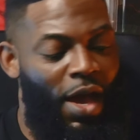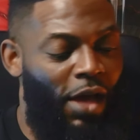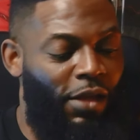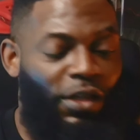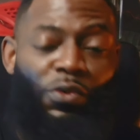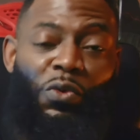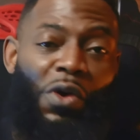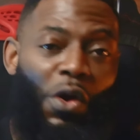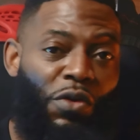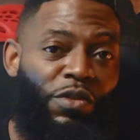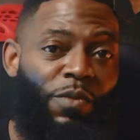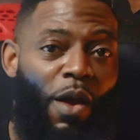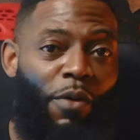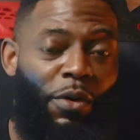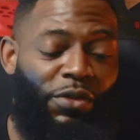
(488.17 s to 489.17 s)
These will go
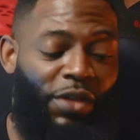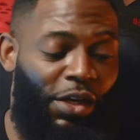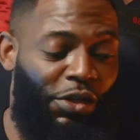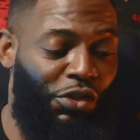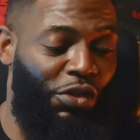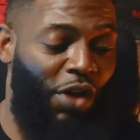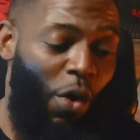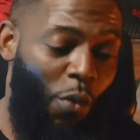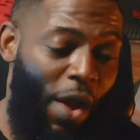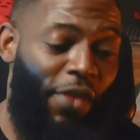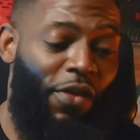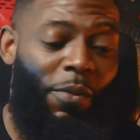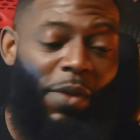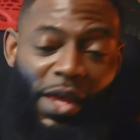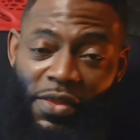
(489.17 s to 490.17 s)
into my rotation. I'll wear
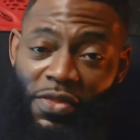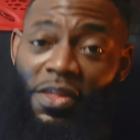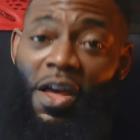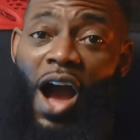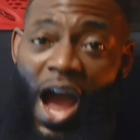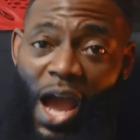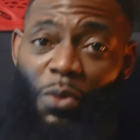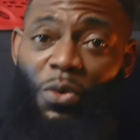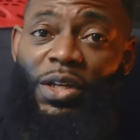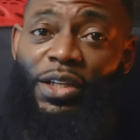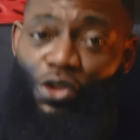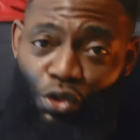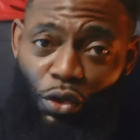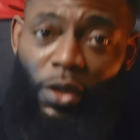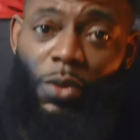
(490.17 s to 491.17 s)
them and I will
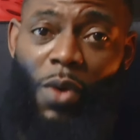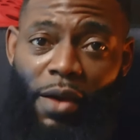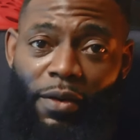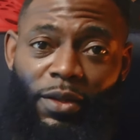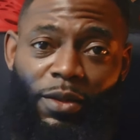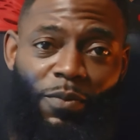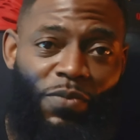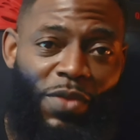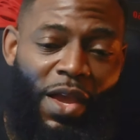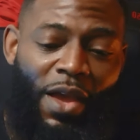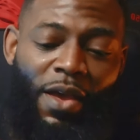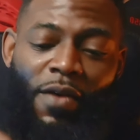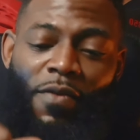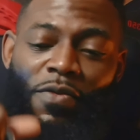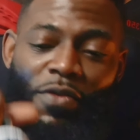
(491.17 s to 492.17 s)
enjoy wearing them.
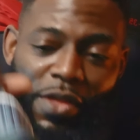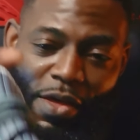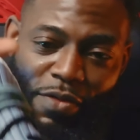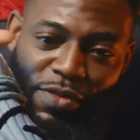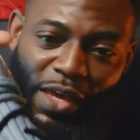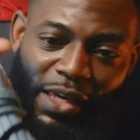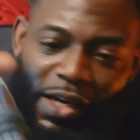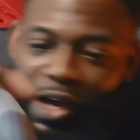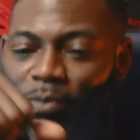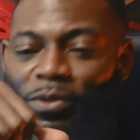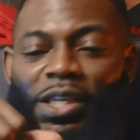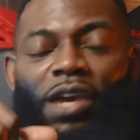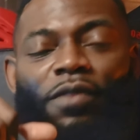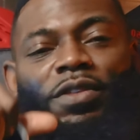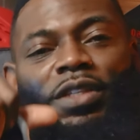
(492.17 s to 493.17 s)
They come
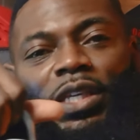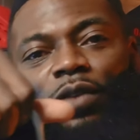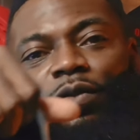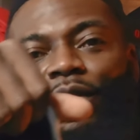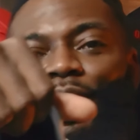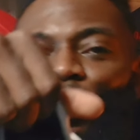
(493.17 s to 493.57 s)
together to give you